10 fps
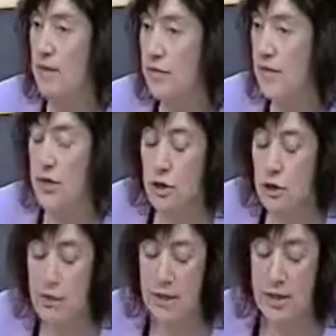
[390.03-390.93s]
That's
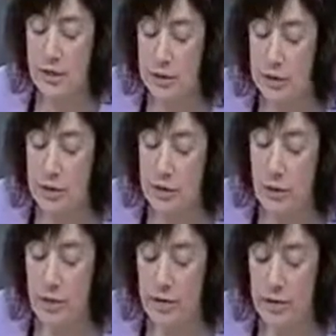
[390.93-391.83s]
surely something we can
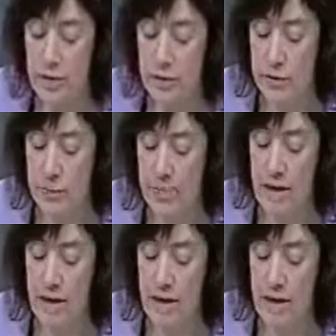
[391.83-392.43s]
all agree on.